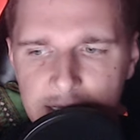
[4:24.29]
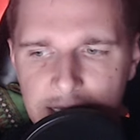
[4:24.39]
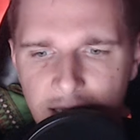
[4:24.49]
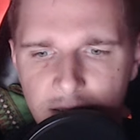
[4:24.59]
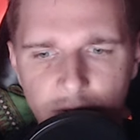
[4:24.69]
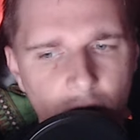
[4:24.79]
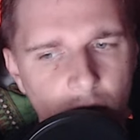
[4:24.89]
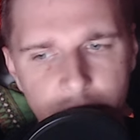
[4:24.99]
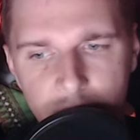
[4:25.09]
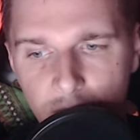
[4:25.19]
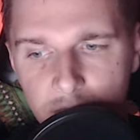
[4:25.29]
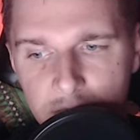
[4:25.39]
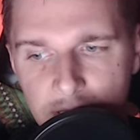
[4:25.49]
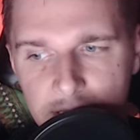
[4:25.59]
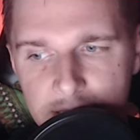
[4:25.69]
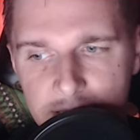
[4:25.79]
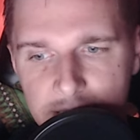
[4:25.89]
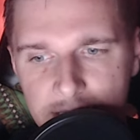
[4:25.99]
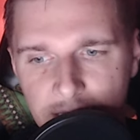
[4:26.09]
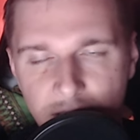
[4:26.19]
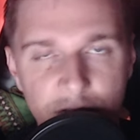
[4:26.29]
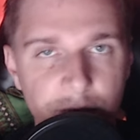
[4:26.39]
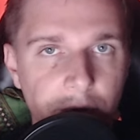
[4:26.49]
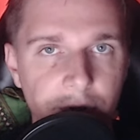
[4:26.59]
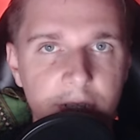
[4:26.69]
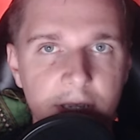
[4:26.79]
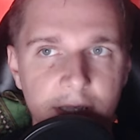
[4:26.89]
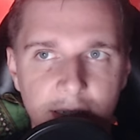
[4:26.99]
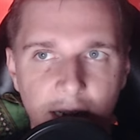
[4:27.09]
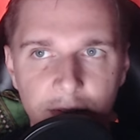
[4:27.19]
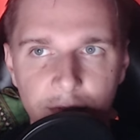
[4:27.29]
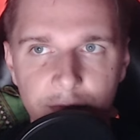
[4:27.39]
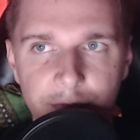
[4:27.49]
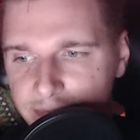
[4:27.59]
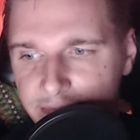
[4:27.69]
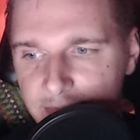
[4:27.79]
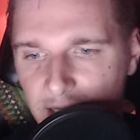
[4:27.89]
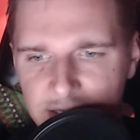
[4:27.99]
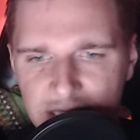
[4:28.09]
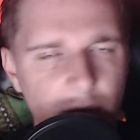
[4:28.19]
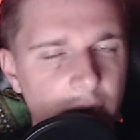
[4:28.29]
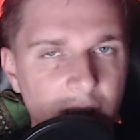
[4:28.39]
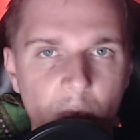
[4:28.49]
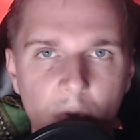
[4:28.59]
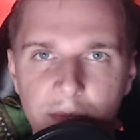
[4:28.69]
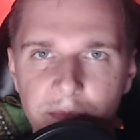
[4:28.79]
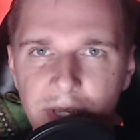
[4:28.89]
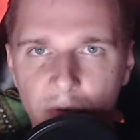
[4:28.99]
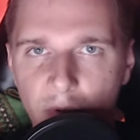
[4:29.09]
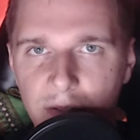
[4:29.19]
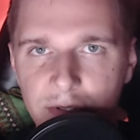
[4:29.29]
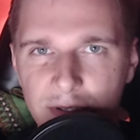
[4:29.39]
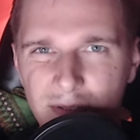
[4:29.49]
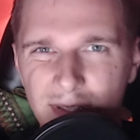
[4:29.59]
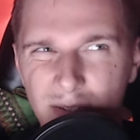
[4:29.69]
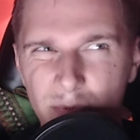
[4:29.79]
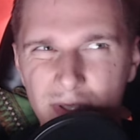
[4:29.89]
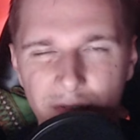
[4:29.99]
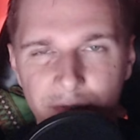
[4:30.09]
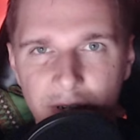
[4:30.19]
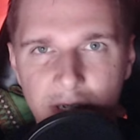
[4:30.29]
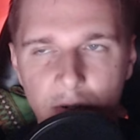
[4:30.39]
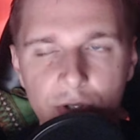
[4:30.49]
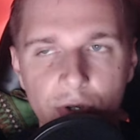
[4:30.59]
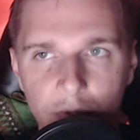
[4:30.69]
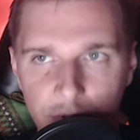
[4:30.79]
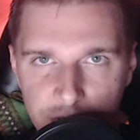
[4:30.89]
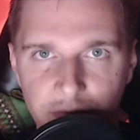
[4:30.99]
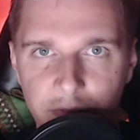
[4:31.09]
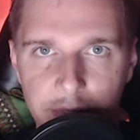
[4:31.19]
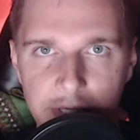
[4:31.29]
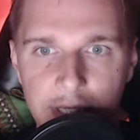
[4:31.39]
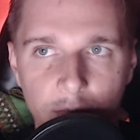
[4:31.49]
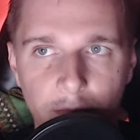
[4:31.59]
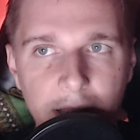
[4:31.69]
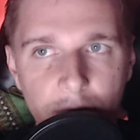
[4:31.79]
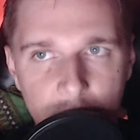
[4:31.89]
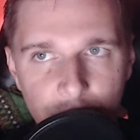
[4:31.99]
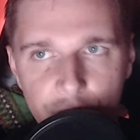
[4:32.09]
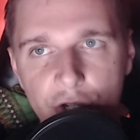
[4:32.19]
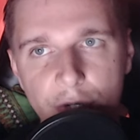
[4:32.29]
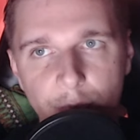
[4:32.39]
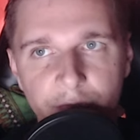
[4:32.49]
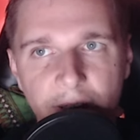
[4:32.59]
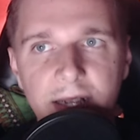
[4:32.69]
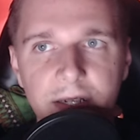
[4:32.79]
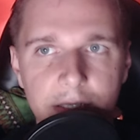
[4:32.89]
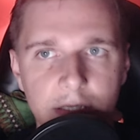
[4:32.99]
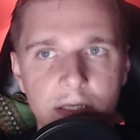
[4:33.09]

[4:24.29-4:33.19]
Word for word: I don't know, you know, not uh, kind of spurgy and kind of not someone I'd want to be around, you know, like what the f- control yourself a bit. My relationship with anger